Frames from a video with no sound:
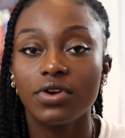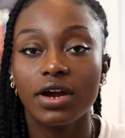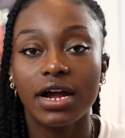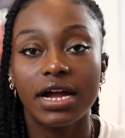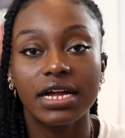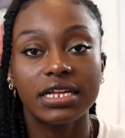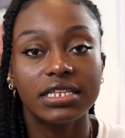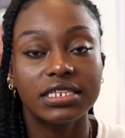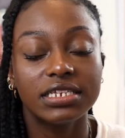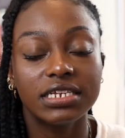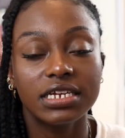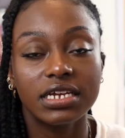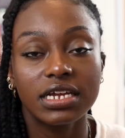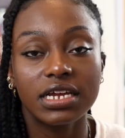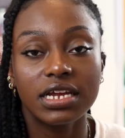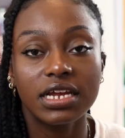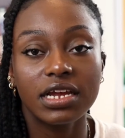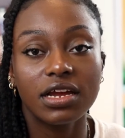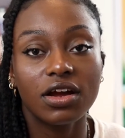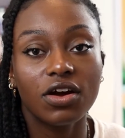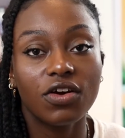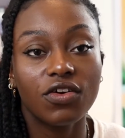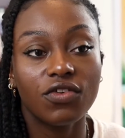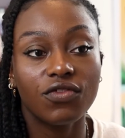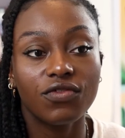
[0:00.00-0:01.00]

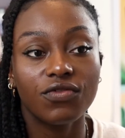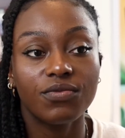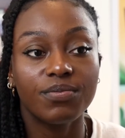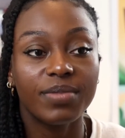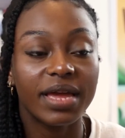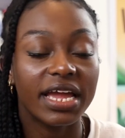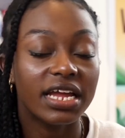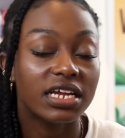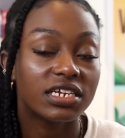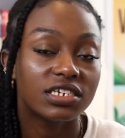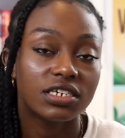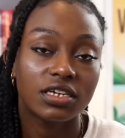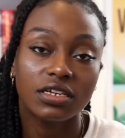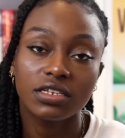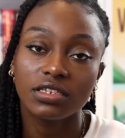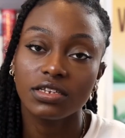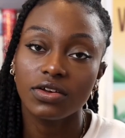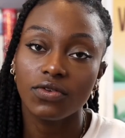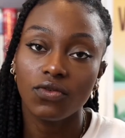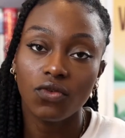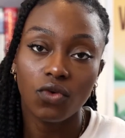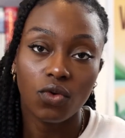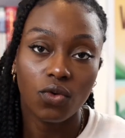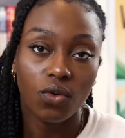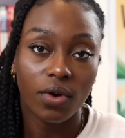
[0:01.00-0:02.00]
variety of patients
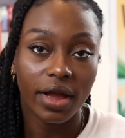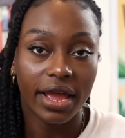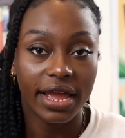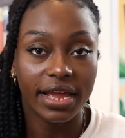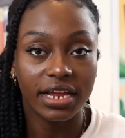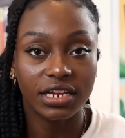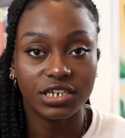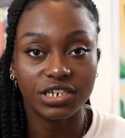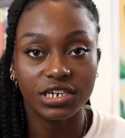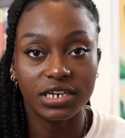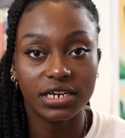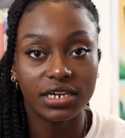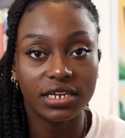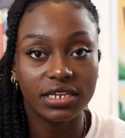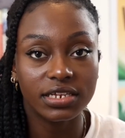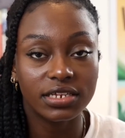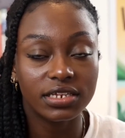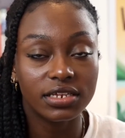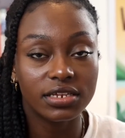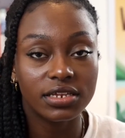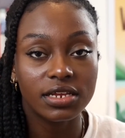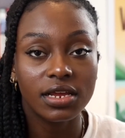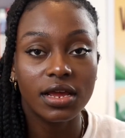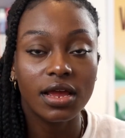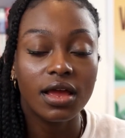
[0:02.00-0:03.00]
of all
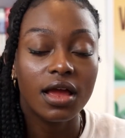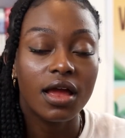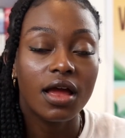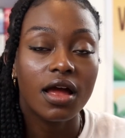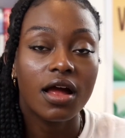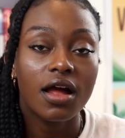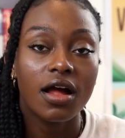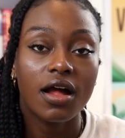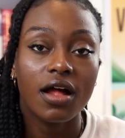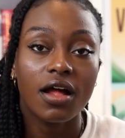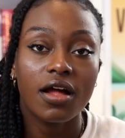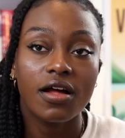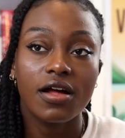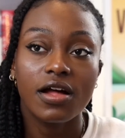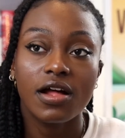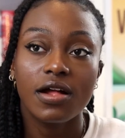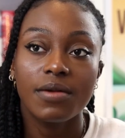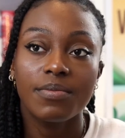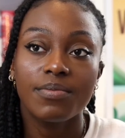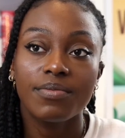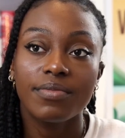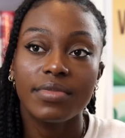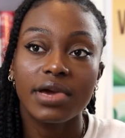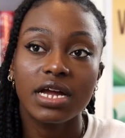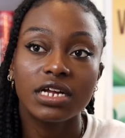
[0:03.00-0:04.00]
ages.
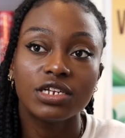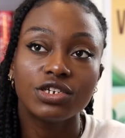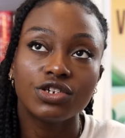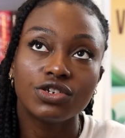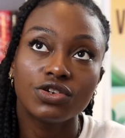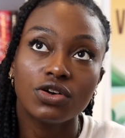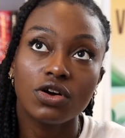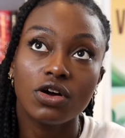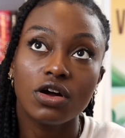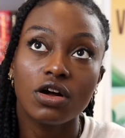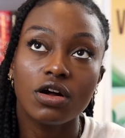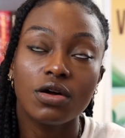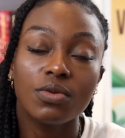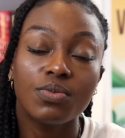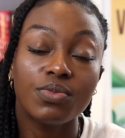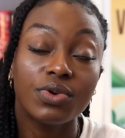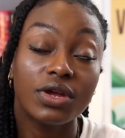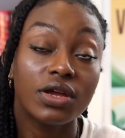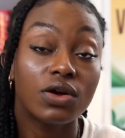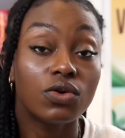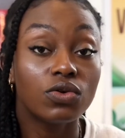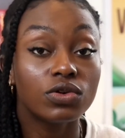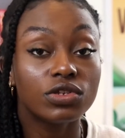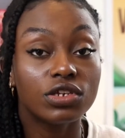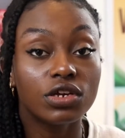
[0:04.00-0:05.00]
Um, my job,
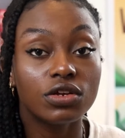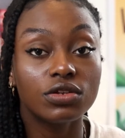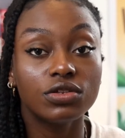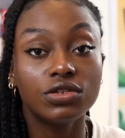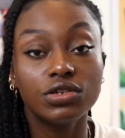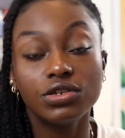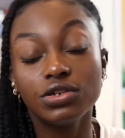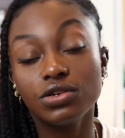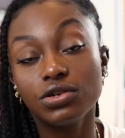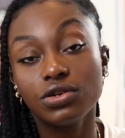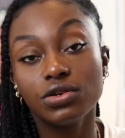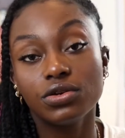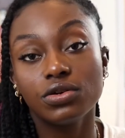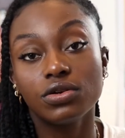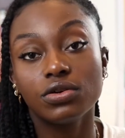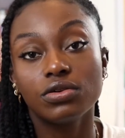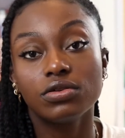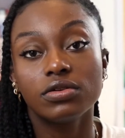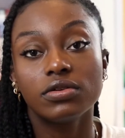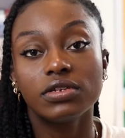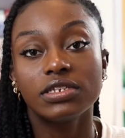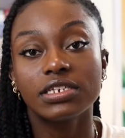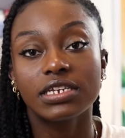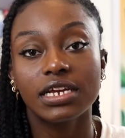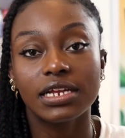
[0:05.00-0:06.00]
we also
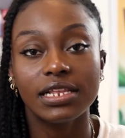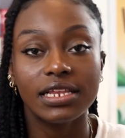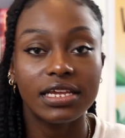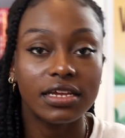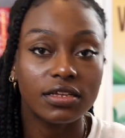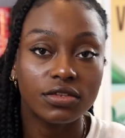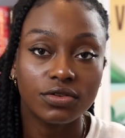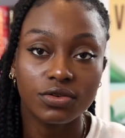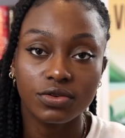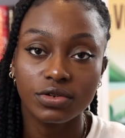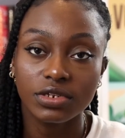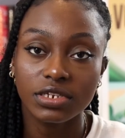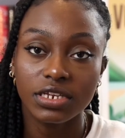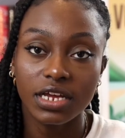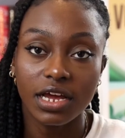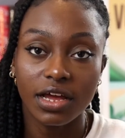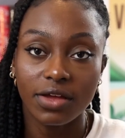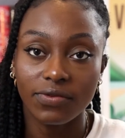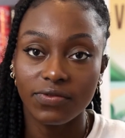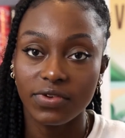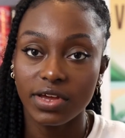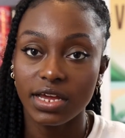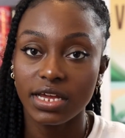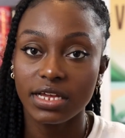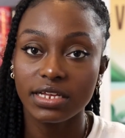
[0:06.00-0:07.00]
do skeletal
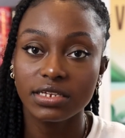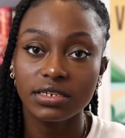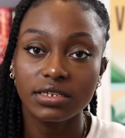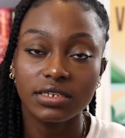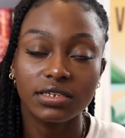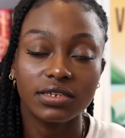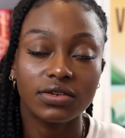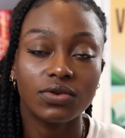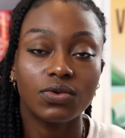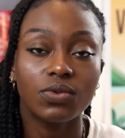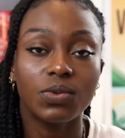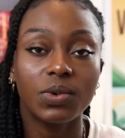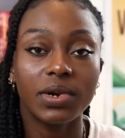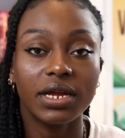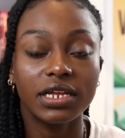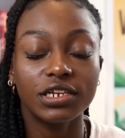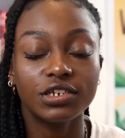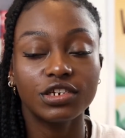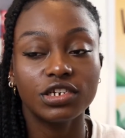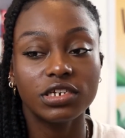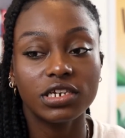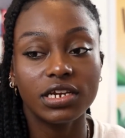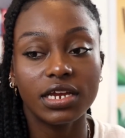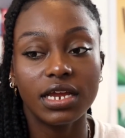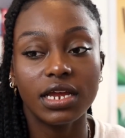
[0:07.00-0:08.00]
surveys,
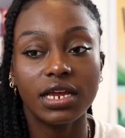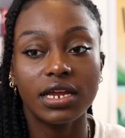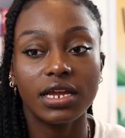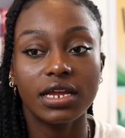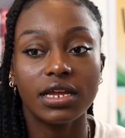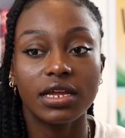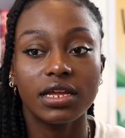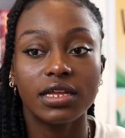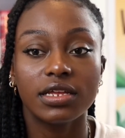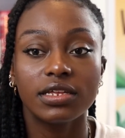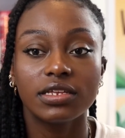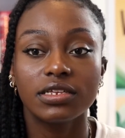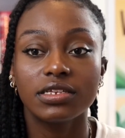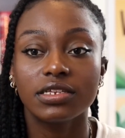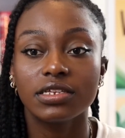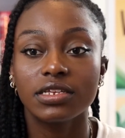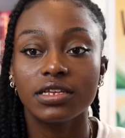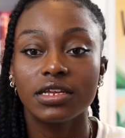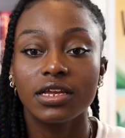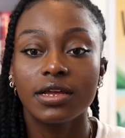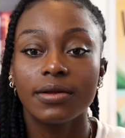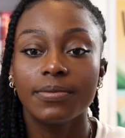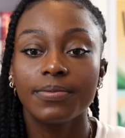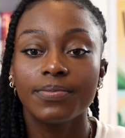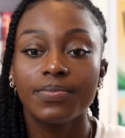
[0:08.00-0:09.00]
which
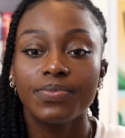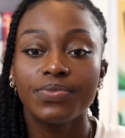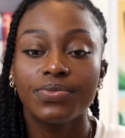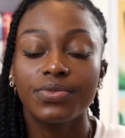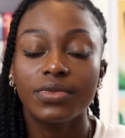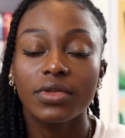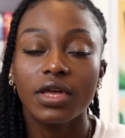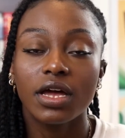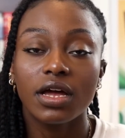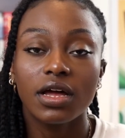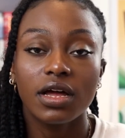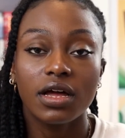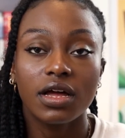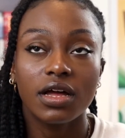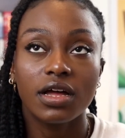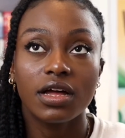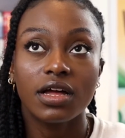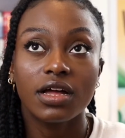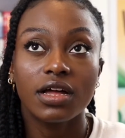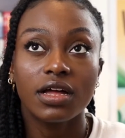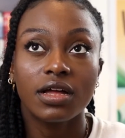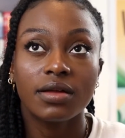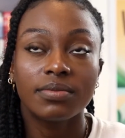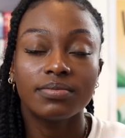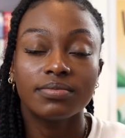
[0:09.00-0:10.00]
is
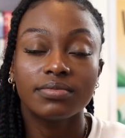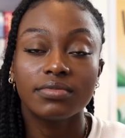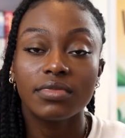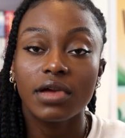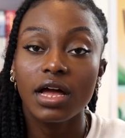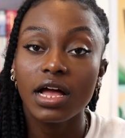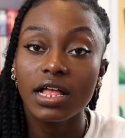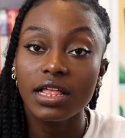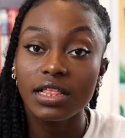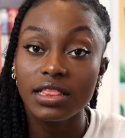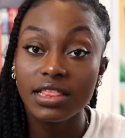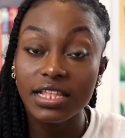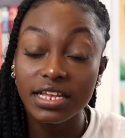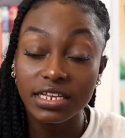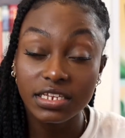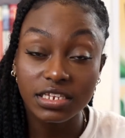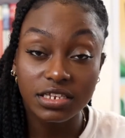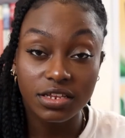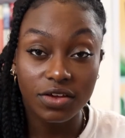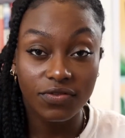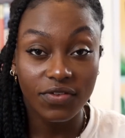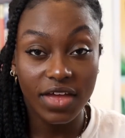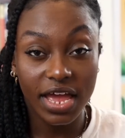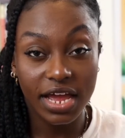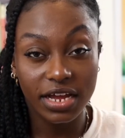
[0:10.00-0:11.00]
um, a
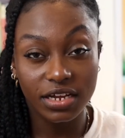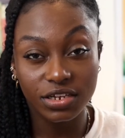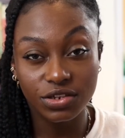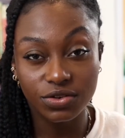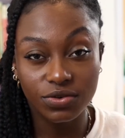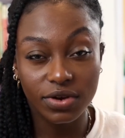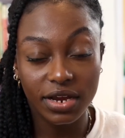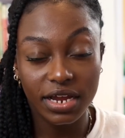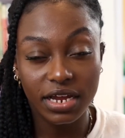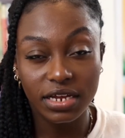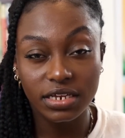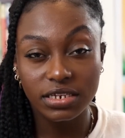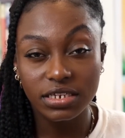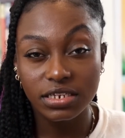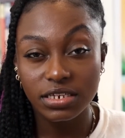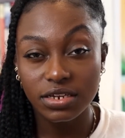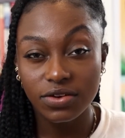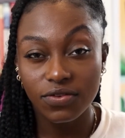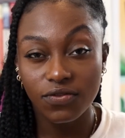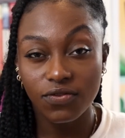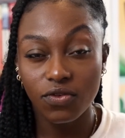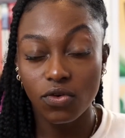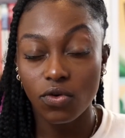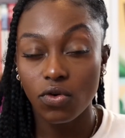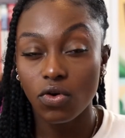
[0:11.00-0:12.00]
list of x-rays
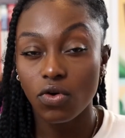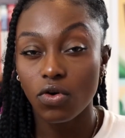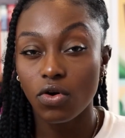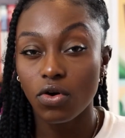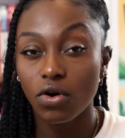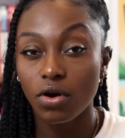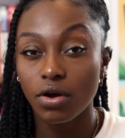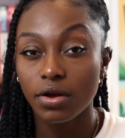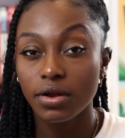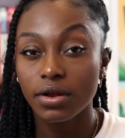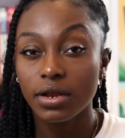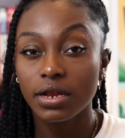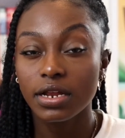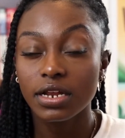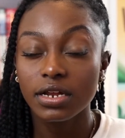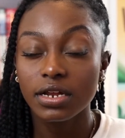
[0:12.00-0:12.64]
for